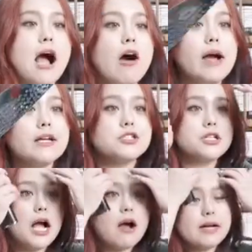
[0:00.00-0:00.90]
how i
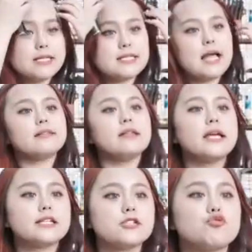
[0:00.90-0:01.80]
how i set
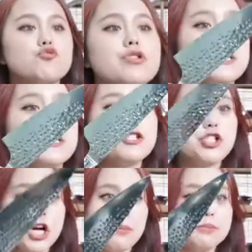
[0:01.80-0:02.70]
extremely
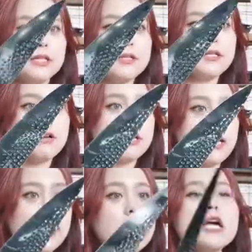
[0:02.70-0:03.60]
sharpness
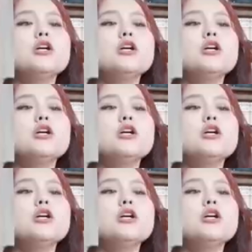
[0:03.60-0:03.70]
okay